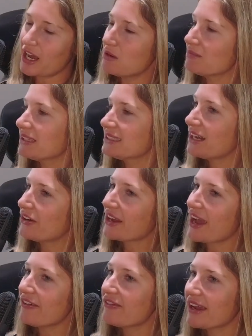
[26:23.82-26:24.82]
out Midtown
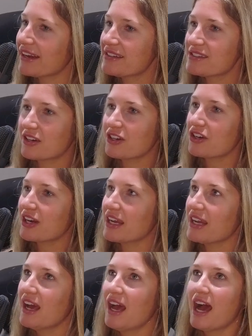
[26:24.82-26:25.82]
Cafe and
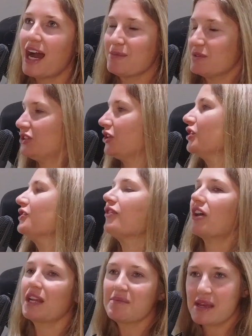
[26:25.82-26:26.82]
Dessertery. I'm sure you've
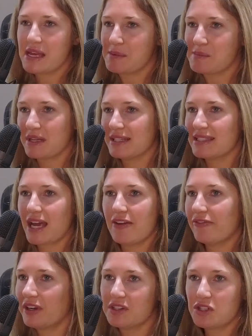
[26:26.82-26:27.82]
already been, but it's
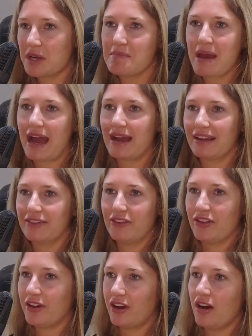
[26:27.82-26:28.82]
time for a trip back
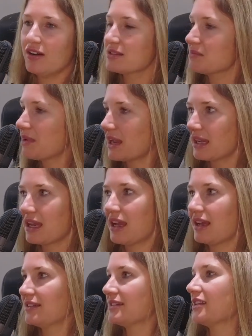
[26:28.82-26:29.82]
for their awesome
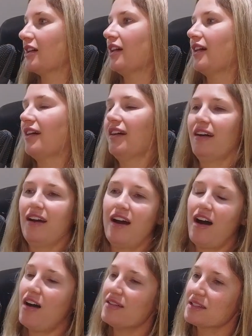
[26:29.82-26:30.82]
pancakes, their
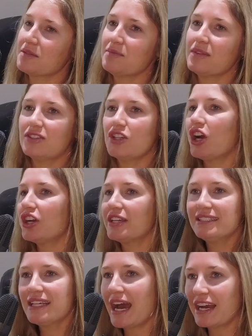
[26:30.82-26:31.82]
awesome
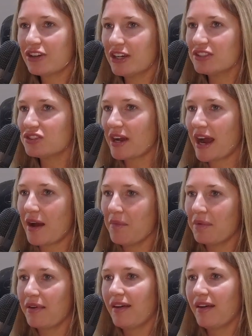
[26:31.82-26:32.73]
turkey Thai crunch wrap,